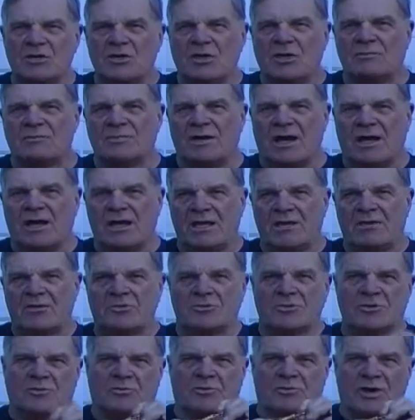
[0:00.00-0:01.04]
you can buy
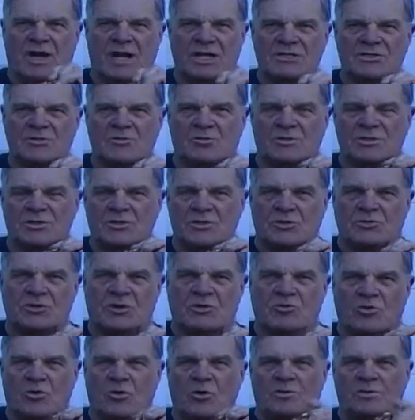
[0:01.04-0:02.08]
either the brass ones or
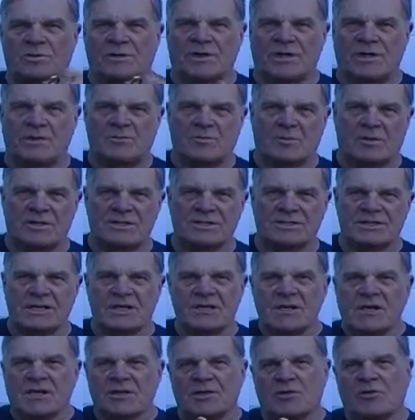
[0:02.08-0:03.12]
the chrome-plated
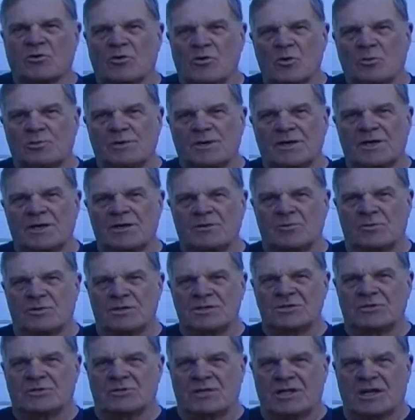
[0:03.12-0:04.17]
ones. The chrome-plated
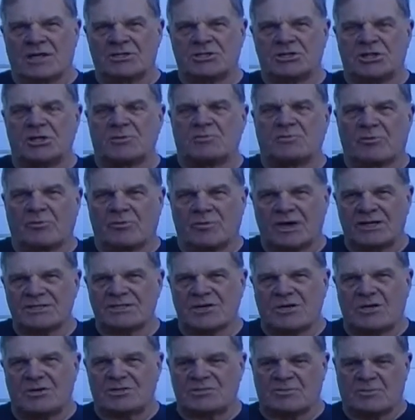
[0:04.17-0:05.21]
ones are a lot cheaper.
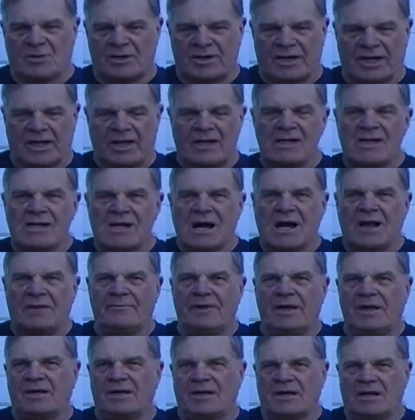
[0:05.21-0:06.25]
Brass costs money.
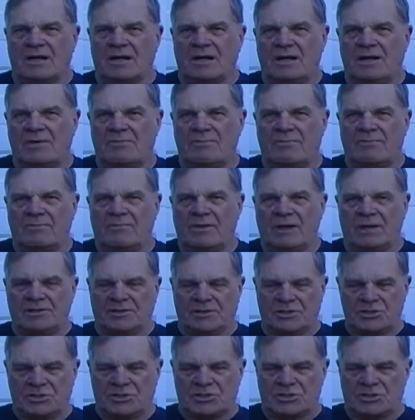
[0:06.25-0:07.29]
I make my
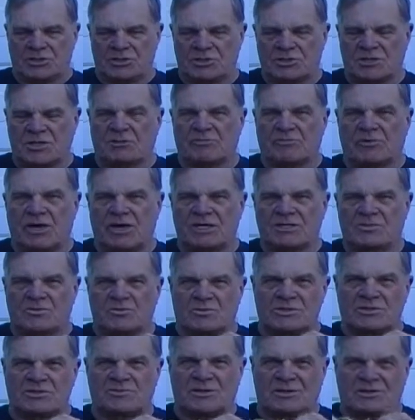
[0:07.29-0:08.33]
leashes using
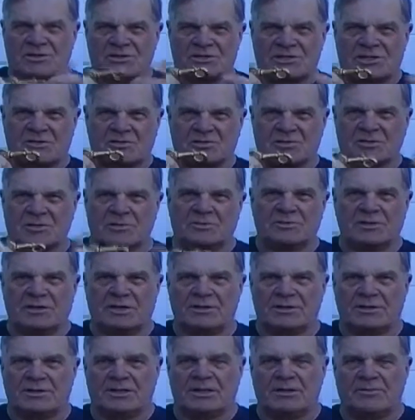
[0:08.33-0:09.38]
brass ones because they're a little
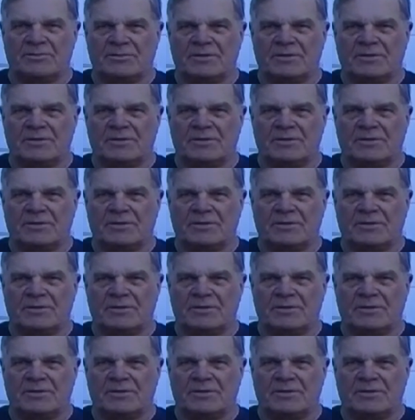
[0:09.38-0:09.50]
bit